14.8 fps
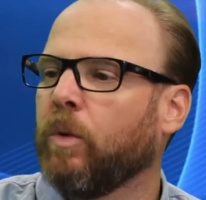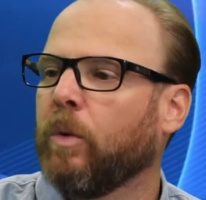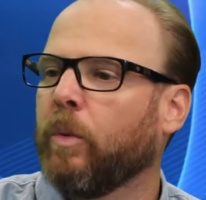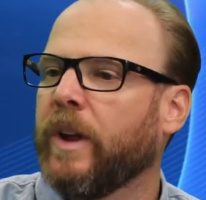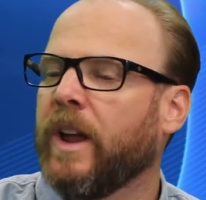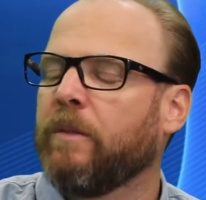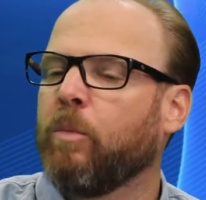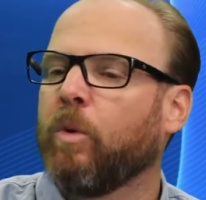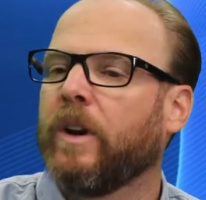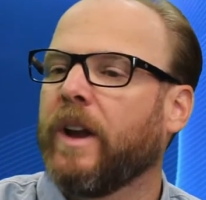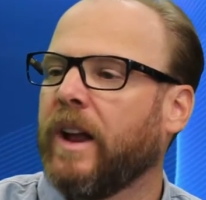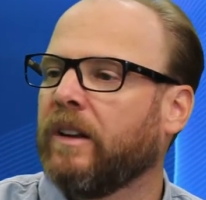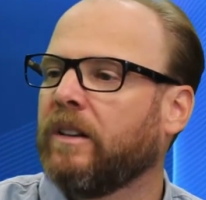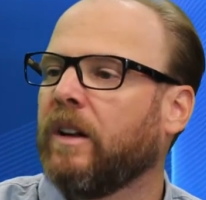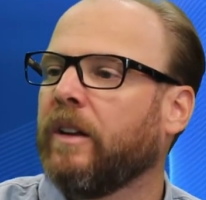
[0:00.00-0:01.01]
where we have more
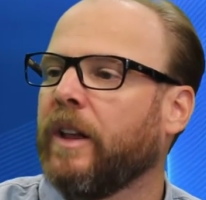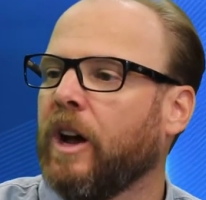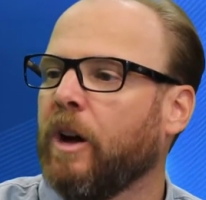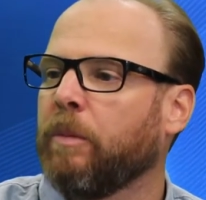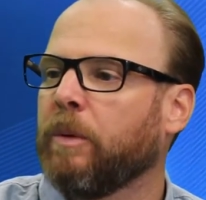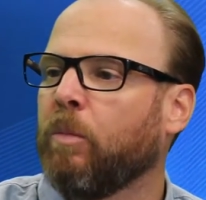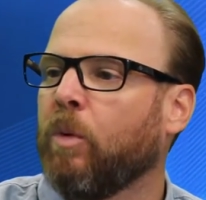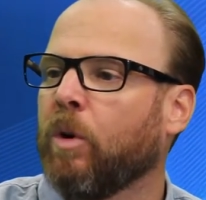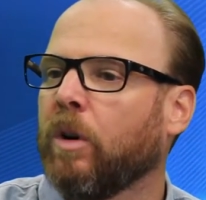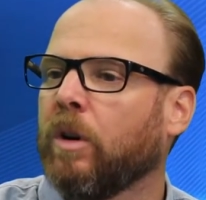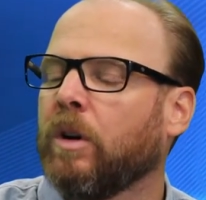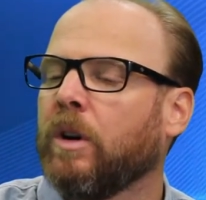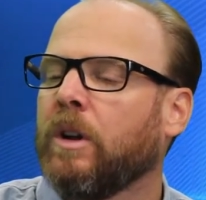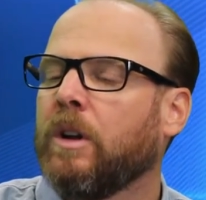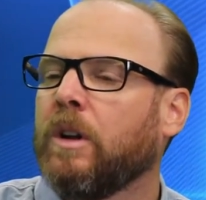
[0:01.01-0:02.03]
hands-on help and
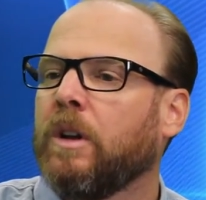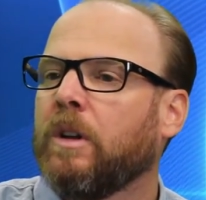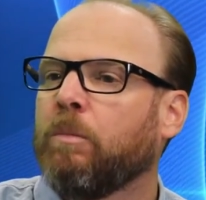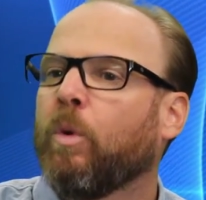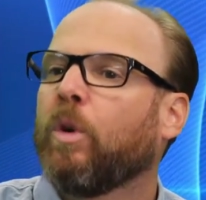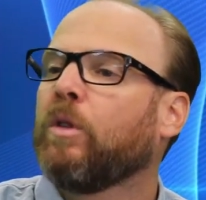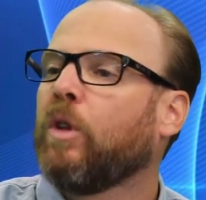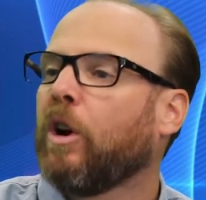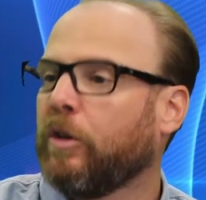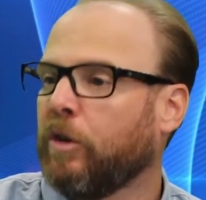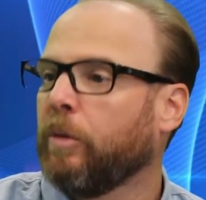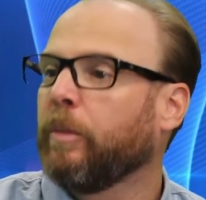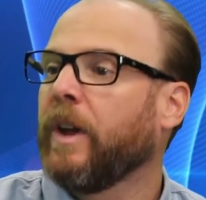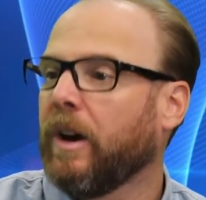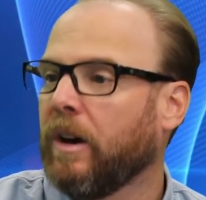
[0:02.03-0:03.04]
more more
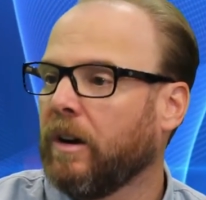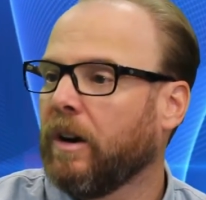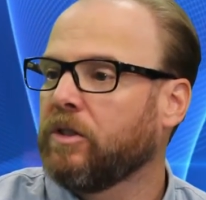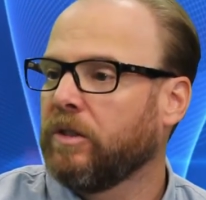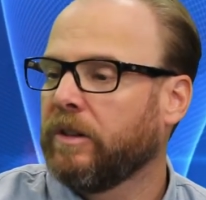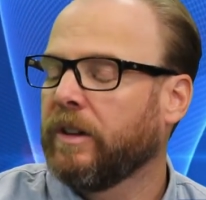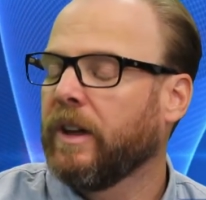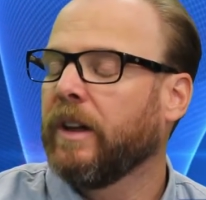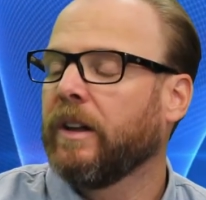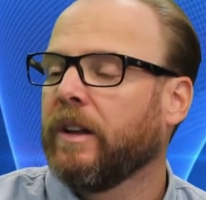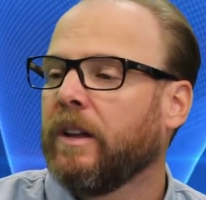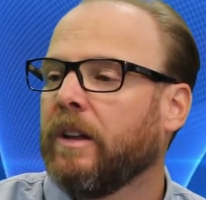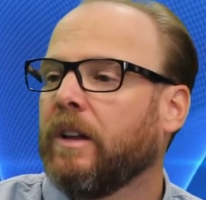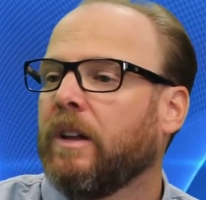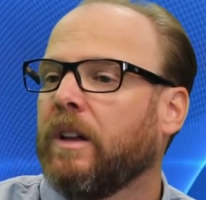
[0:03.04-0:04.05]
long-term care, I should say.
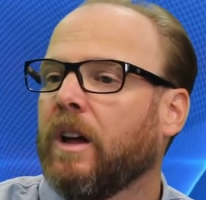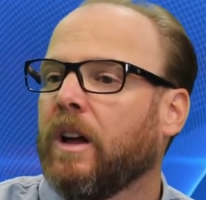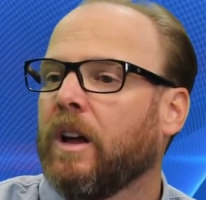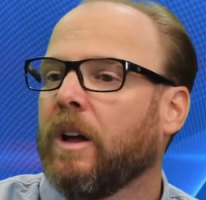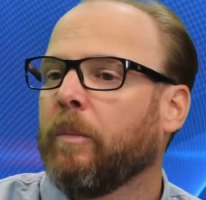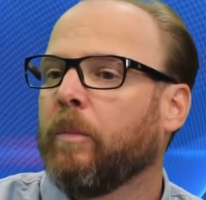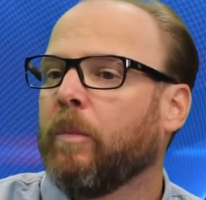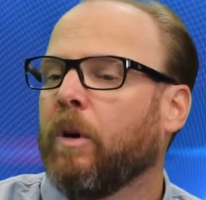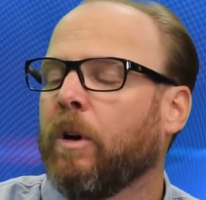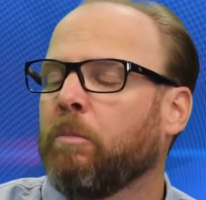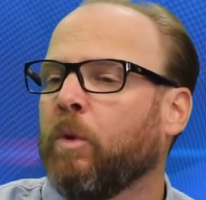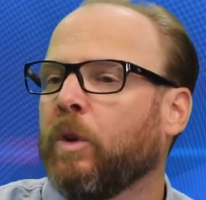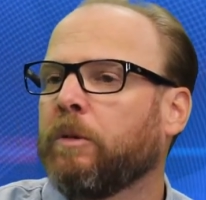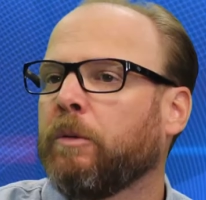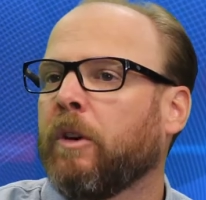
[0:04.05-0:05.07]
Um, our,
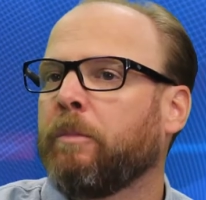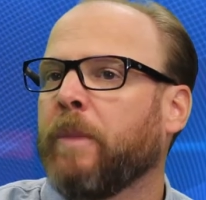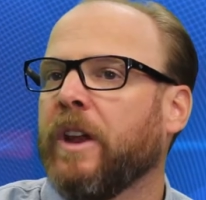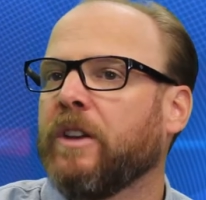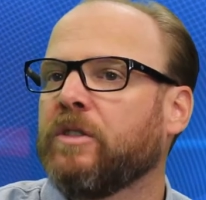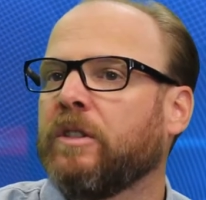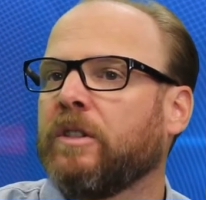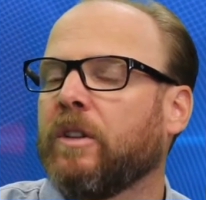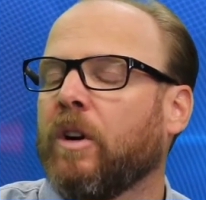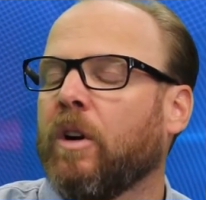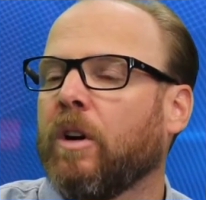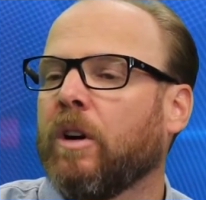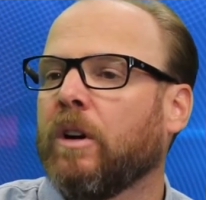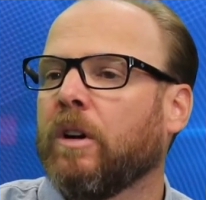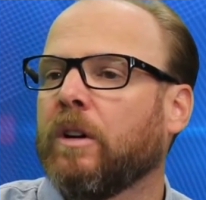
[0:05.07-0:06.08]
most of our patients
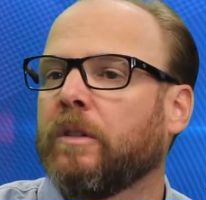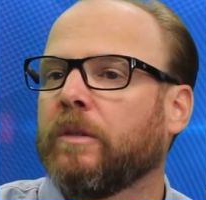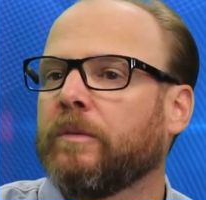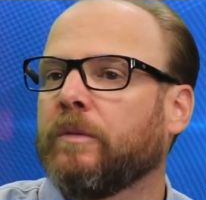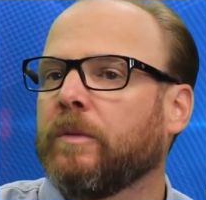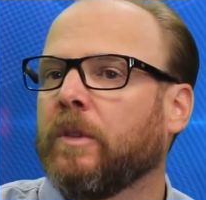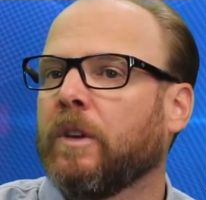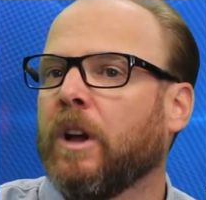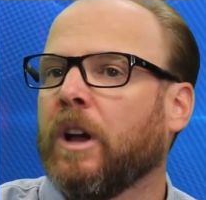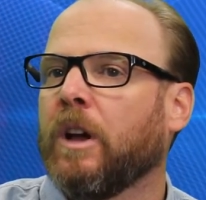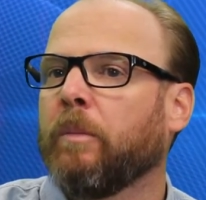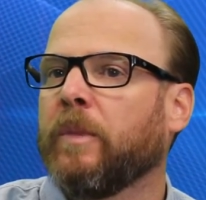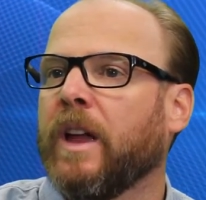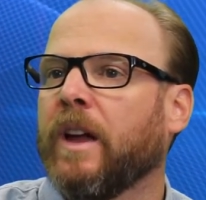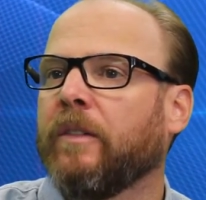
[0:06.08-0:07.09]
are
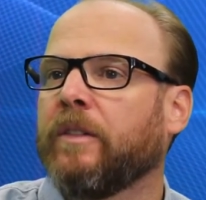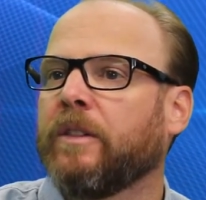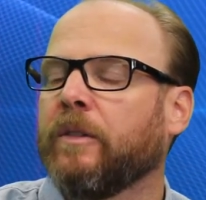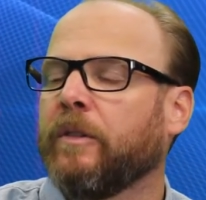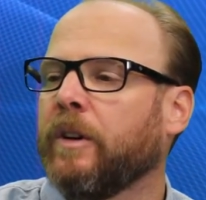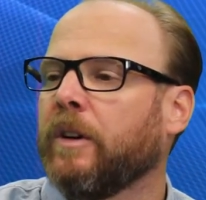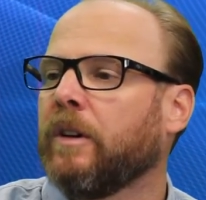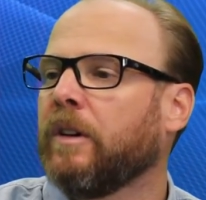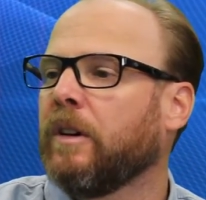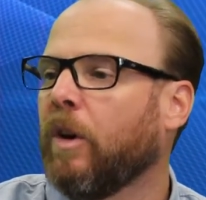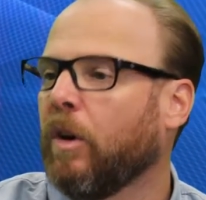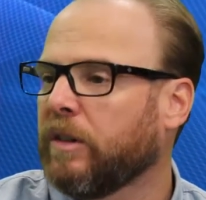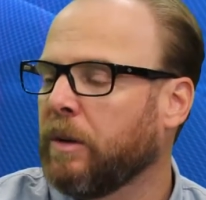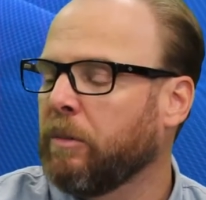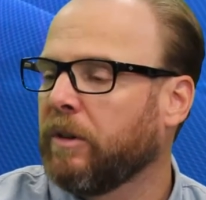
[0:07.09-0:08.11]
um, they have severe
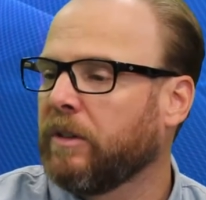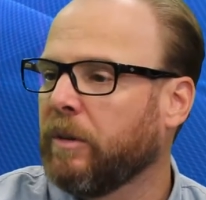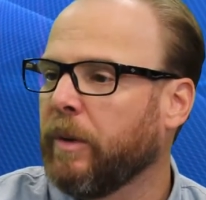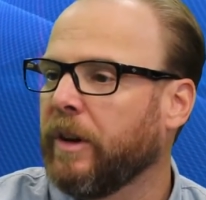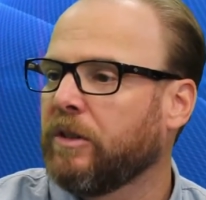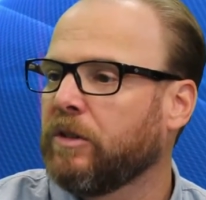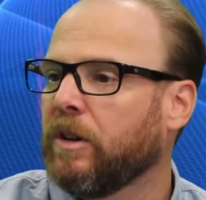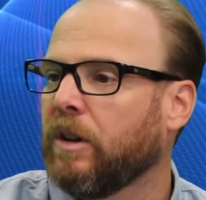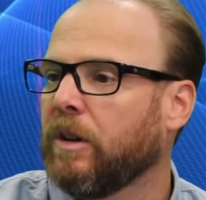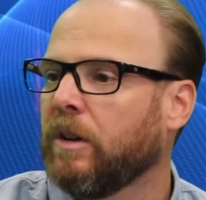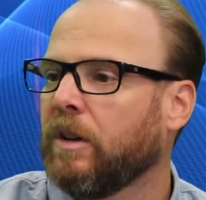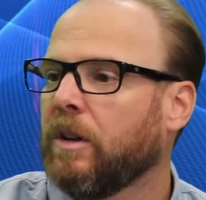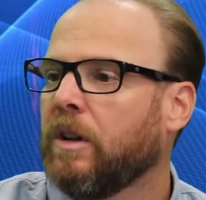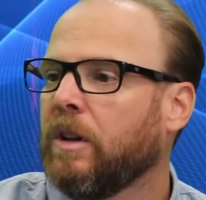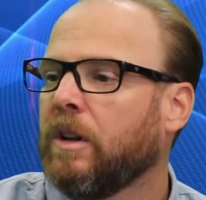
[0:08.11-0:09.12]
Alzheimer's, dementia,
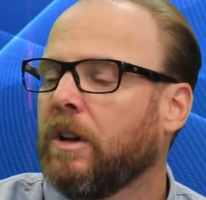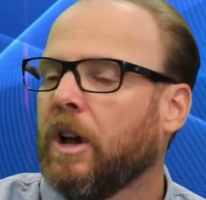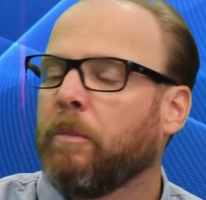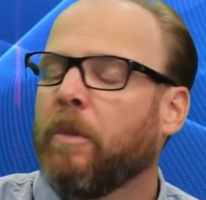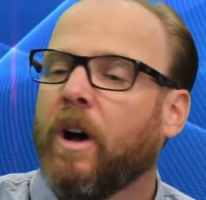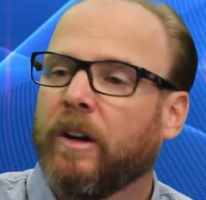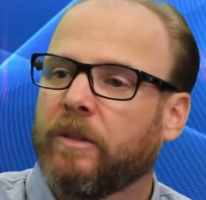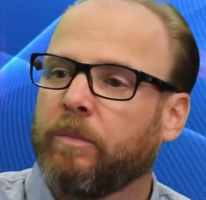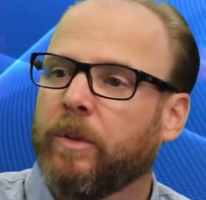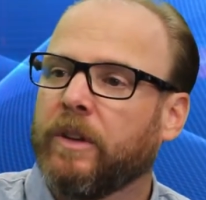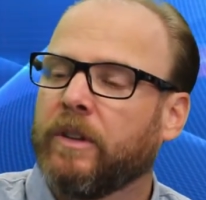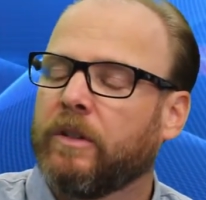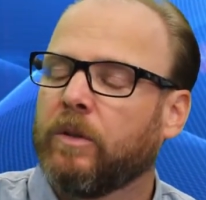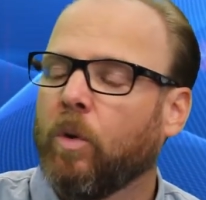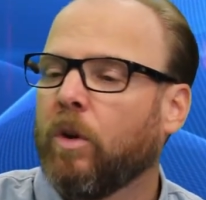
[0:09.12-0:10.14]
um,
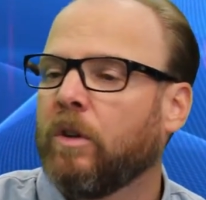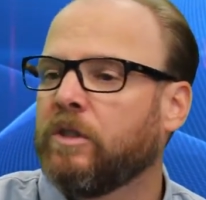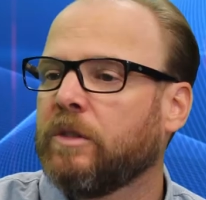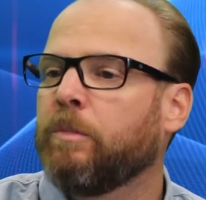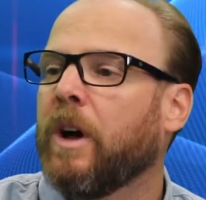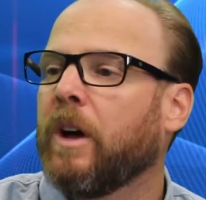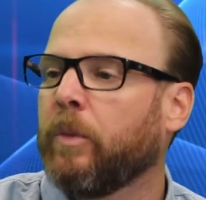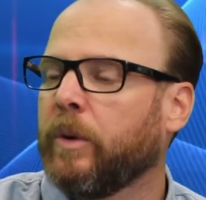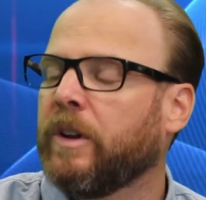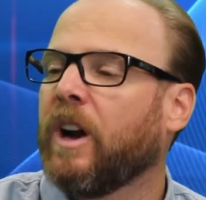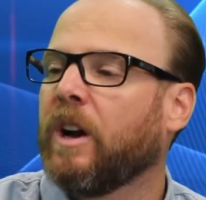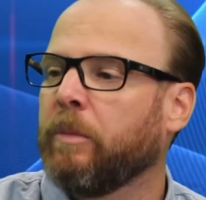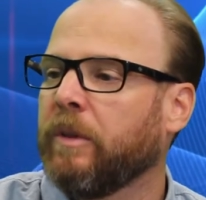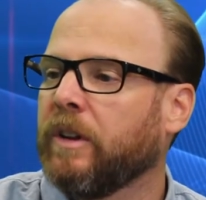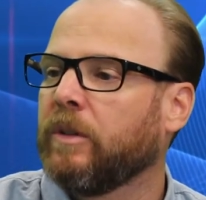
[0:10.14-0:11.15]
hospice, or just mild
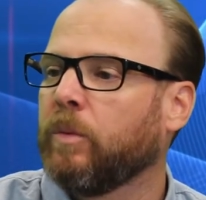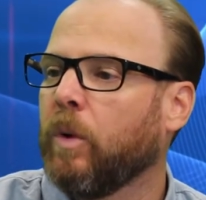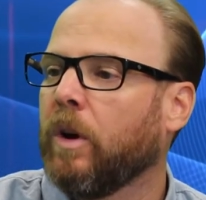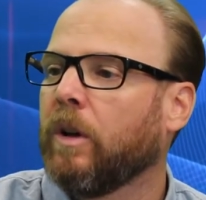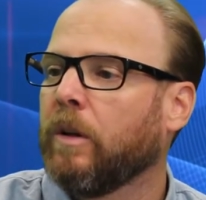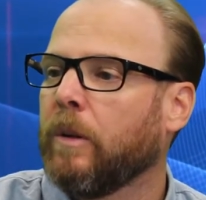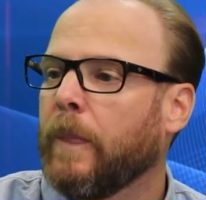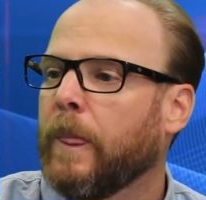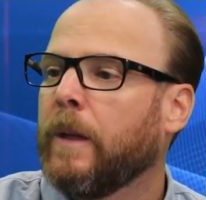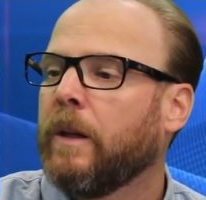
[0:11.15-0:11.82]
retirement as well.